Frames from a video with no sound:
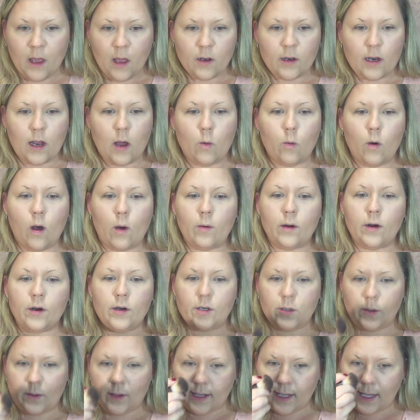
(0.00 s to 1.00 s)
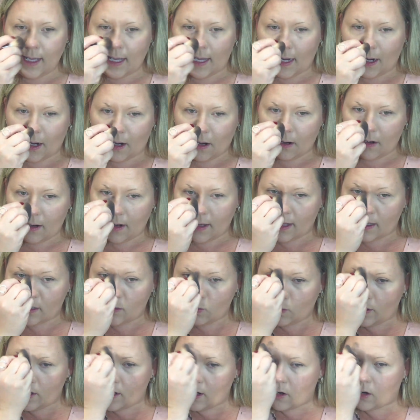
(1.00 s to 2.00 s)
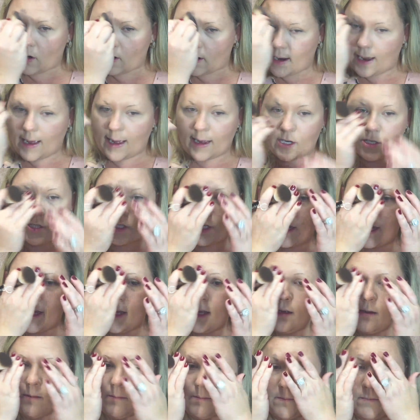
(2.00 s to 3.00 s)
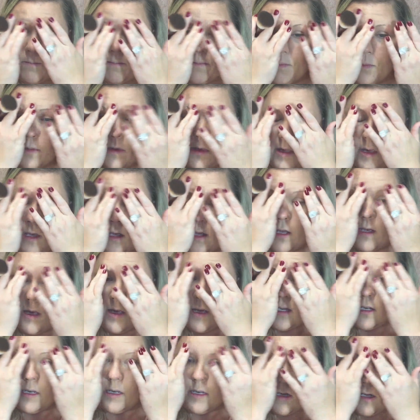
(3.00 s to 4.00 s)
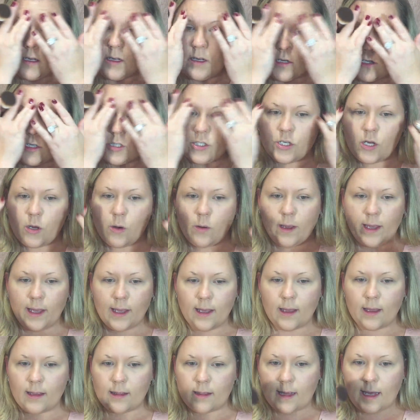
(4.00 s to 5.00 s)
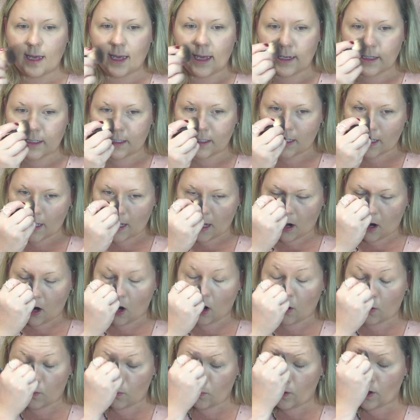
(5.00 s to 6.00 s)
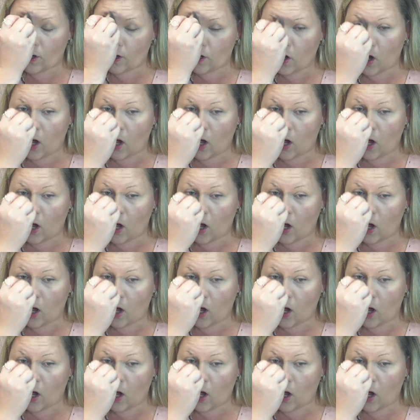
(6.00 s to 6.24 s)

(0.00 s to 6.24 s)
Now what we're doing here is we are actually showing that, or we're